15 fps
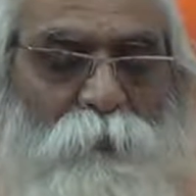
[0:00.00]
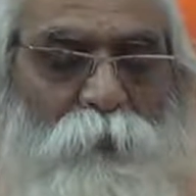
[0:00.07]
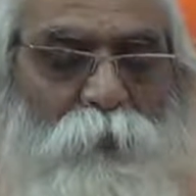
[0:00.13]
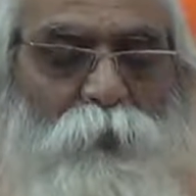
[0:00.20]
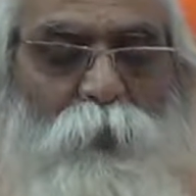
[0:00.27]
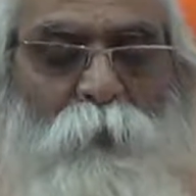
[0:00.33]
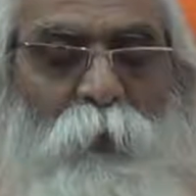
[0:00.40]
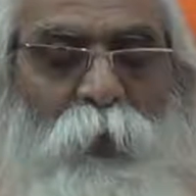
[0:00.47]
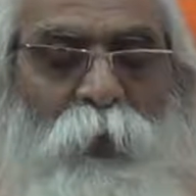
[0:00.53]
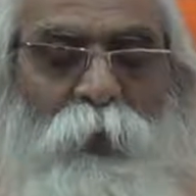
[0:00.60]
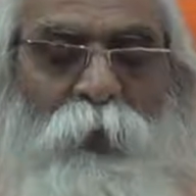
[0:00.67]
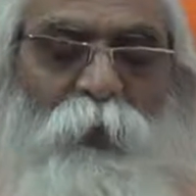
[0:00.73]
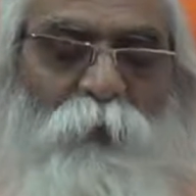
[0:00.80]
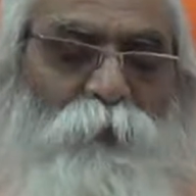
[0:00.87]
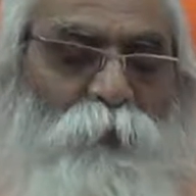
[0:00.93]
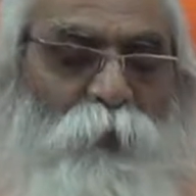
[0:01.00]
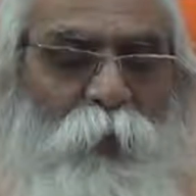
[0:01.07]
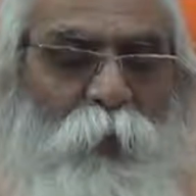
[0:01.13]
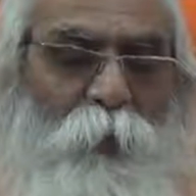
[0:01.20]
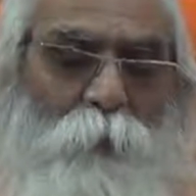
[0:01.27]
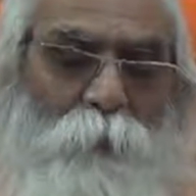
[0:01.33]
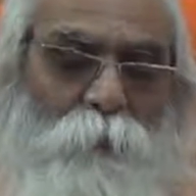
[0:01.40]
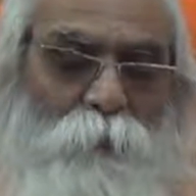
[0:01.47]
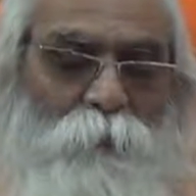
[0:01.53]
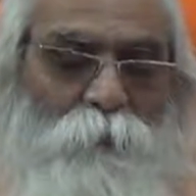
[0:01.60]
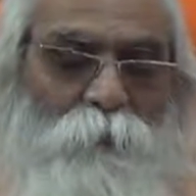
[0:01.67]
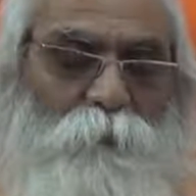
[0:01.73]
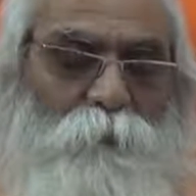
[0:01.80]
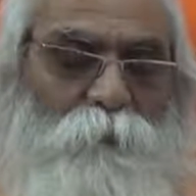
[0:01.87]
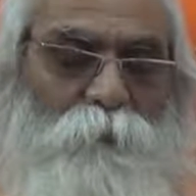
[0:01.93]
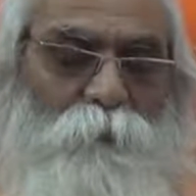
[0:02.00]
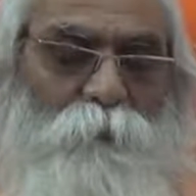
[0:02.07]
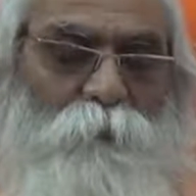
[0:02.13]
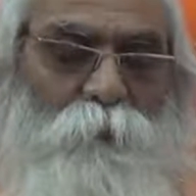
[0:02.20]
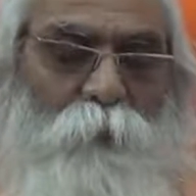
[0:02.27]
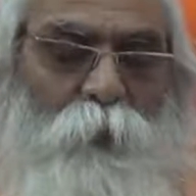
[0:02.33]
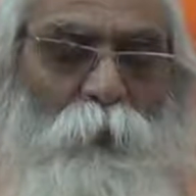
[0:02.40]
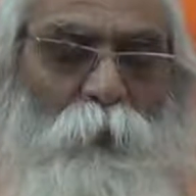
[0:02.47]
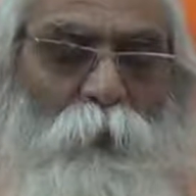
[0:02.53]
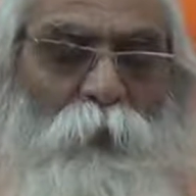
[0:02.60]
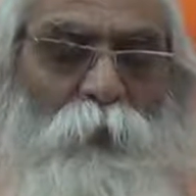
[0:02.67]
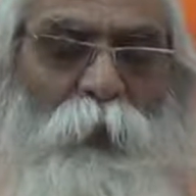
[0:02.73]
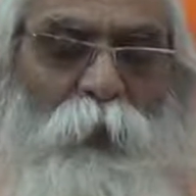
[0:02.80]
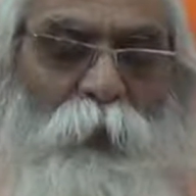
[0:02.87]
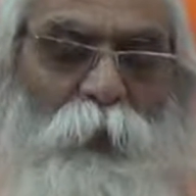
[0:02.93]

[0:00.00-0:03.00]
So my dear friend, the